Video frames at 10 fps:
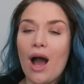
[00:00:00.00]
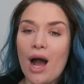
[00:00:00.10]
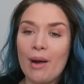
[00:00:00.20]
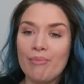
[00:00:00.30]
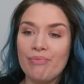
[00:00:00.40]

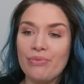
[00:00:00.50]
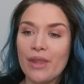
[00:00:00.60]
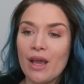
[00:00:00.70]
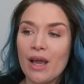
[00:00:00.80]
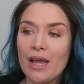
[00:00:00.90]
um,
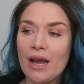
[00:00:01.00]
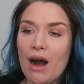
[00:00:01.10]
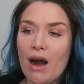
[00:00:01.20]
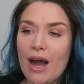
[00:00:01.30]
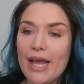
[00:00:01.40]

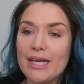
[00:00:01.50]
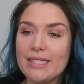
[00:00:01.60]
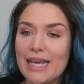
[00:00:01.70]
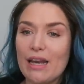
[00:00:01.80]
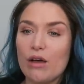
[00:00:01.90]
I
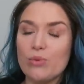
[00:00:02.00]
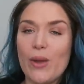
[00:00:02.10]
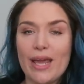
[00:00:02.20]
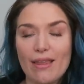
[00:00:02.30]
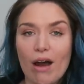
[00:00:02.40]
said last
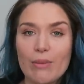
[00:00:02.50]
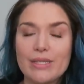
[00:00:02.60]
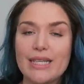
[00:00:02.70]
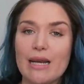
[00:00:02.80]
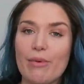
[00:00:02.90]
week that I
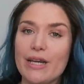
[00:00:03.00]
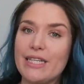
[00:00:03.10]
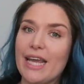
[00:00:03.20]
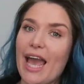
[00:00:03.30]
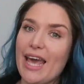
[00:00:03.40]
was
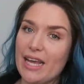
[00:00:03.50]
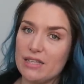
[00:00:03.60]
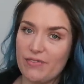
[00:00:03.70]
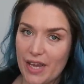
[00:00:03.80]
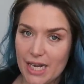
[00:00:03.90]
celebrating
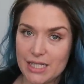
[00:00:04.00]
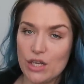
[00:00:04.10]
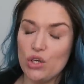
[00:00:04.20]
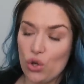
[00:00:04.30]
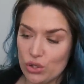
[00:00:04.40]

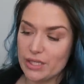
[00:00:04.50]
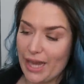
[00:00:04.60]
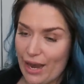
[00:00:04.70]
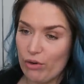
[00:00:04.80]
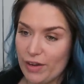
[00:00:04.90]
NSVs,
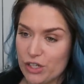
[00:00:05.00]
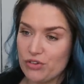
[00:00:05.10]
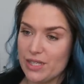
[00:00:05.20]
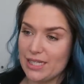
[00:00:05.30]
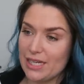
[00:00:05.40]
non-scale
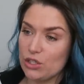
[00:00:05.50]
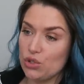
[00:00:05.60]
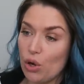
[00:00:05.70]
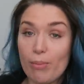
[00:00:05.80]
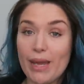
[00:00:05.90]
victories. That does
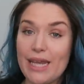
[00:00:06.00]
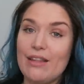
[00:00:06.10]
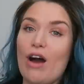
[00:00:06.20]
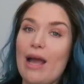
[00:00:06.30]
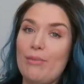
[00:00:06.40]
not
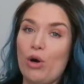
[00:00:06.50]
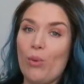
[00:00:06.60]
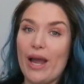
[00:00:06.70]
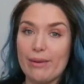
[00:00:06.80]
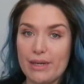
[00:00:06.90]
mean that I am not
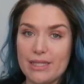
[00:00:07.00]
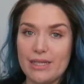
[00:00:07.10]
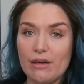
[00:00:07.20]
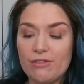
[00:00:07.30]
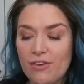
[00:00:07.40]
weighing
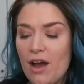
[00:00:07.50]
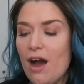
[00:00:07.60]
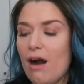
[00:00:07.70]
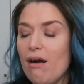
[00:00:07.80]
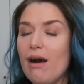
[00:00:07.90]
myself.
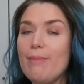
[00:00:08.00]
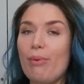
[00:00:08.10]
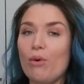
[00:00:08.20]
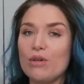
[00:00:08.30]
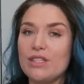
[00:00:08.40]
I
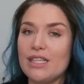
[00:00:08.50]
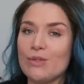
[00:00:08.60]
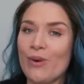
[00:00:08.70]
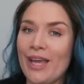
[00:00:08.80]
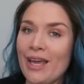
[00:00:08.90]
bought
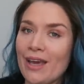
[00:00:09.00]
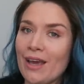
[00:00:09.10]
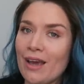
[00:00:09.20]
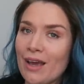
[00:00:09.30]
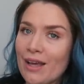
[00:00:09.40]
this
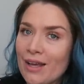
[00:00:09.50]
week